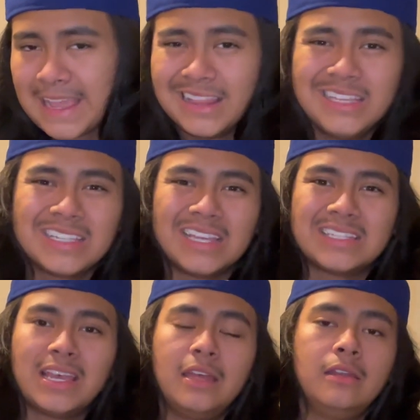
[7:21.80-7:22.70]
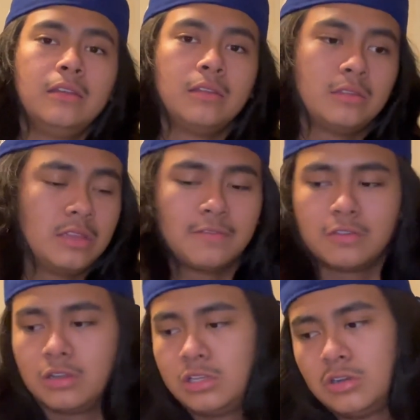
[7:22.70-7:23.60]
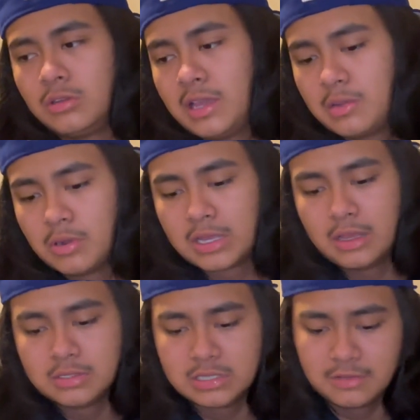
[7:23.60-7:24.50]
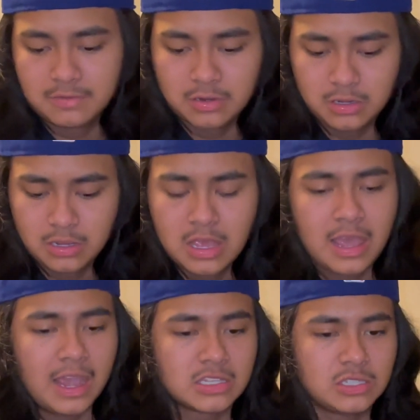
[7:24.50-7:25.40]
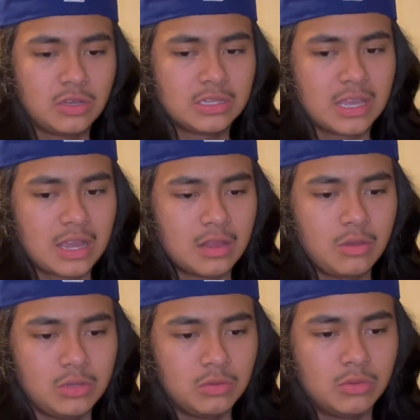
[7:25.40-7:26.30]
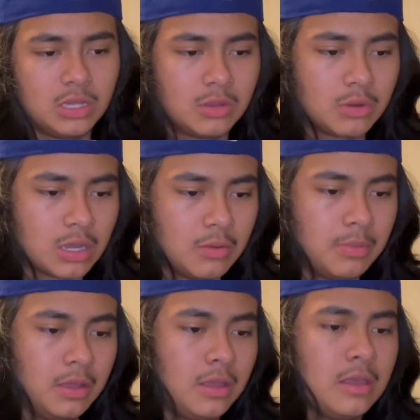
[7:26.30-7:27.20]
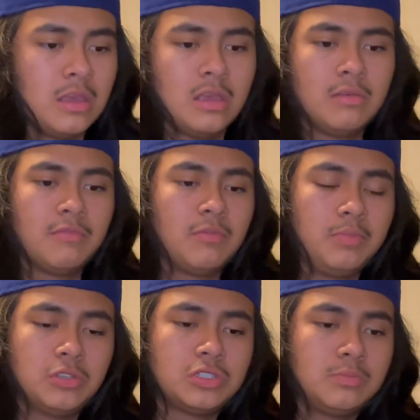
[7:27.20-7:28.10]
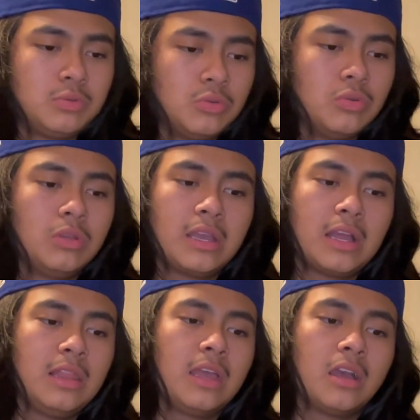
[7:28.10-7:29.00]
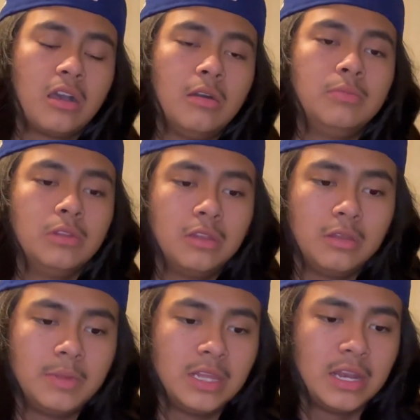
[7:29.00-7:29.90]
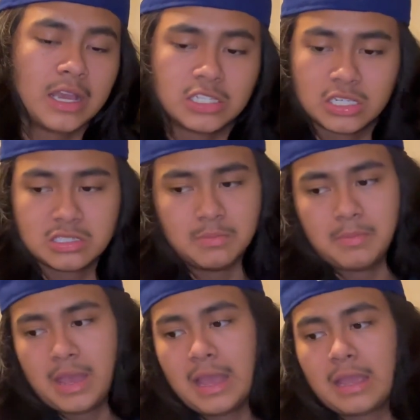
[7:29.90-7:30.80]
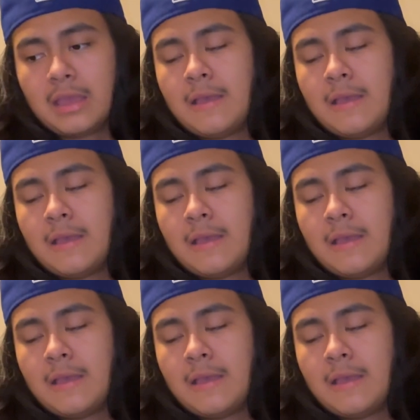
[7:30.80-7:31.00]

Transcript: at least like 10 different, leg workouts, different. Actually, no, I think I got only one leg workout, but for push and pull, I got like a couple of them, and then I got chest and back.